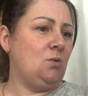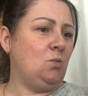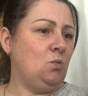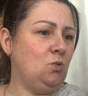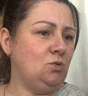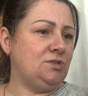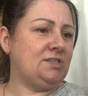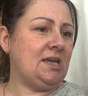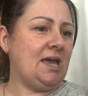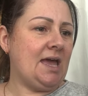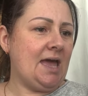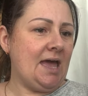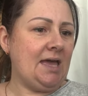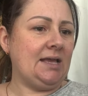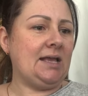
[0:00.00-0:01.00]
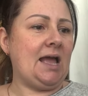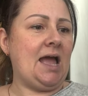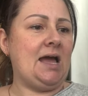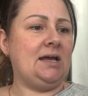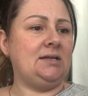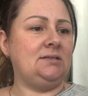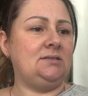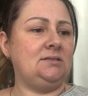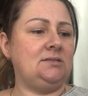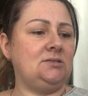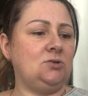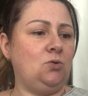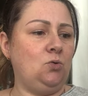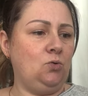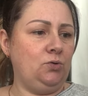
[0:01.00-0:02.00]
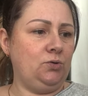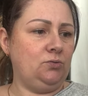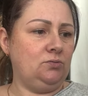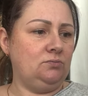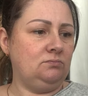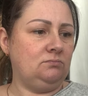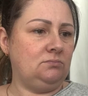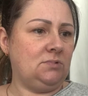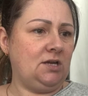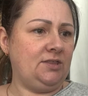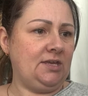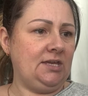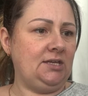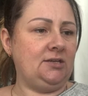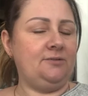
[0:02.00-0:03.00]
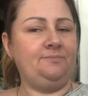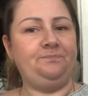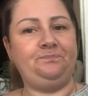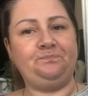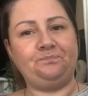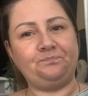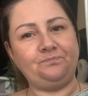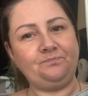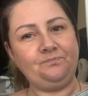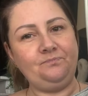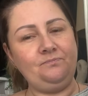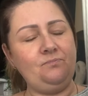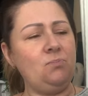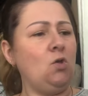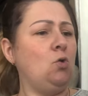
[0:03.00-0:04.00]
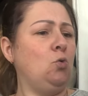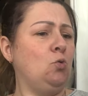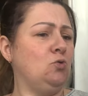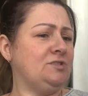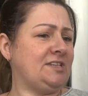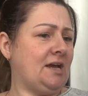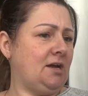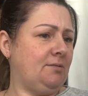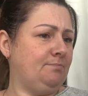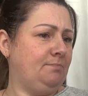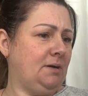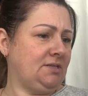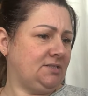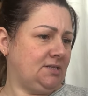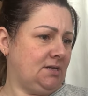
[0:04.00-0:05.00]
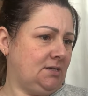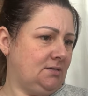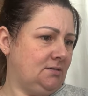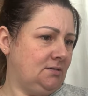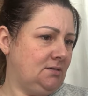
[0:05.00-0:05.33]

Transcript: water, egg and oil, I think. Oh, what was that? Butter.